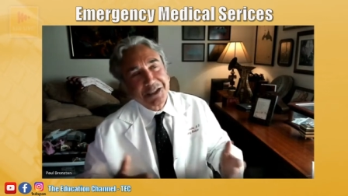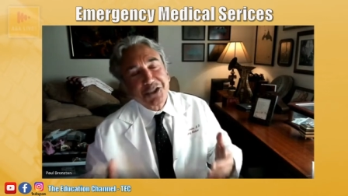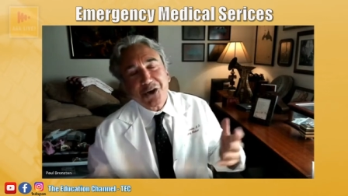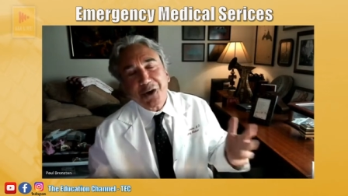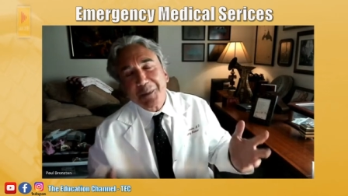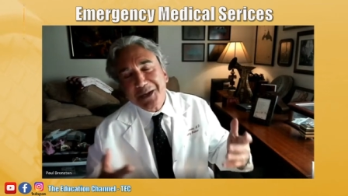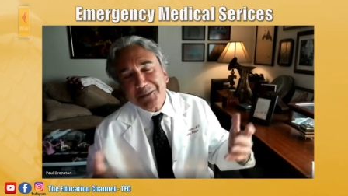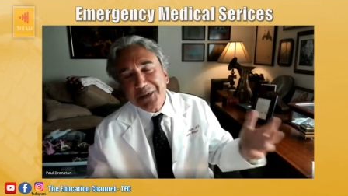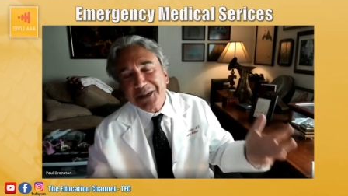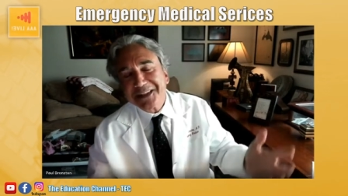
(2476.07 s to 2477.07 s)
charming
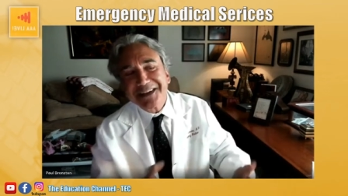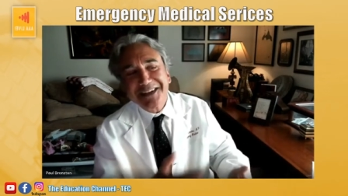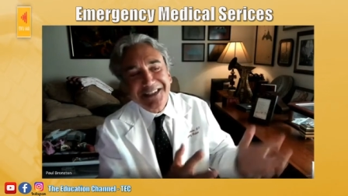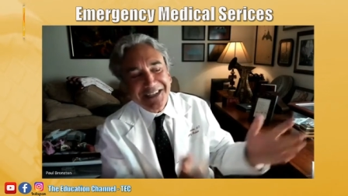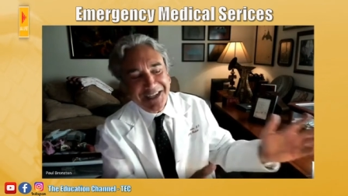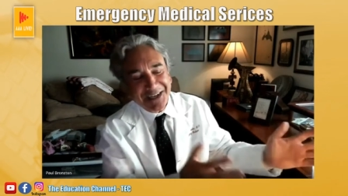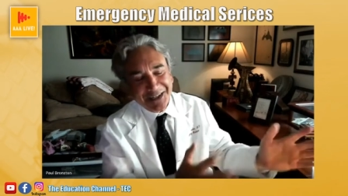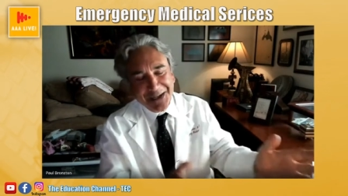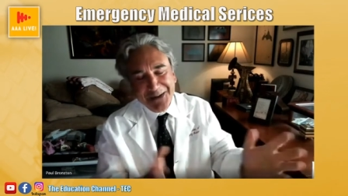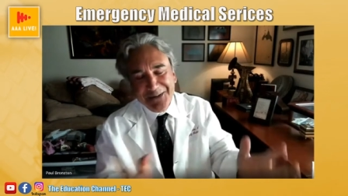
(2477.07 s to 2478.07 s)
ability to get
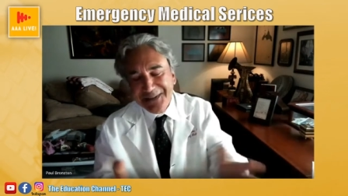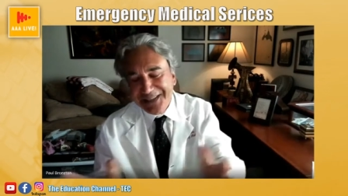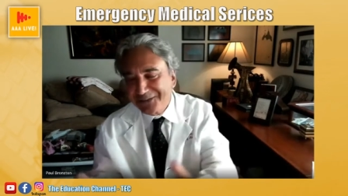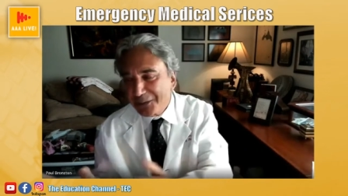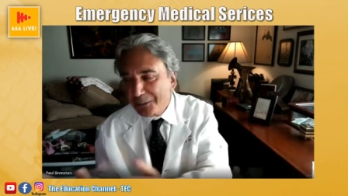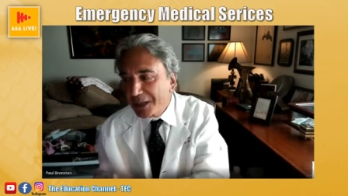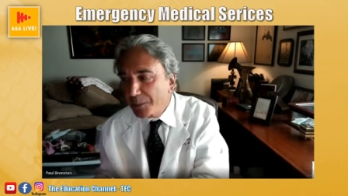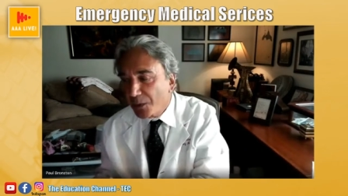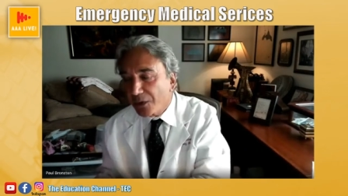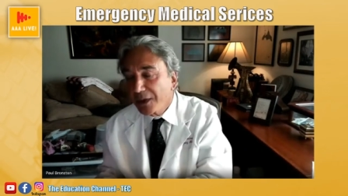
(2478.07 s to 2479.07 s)
along with different
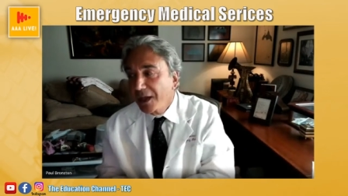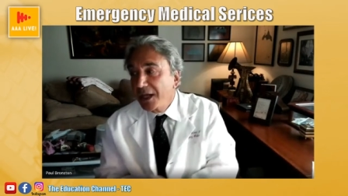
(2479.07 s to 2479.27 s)
people.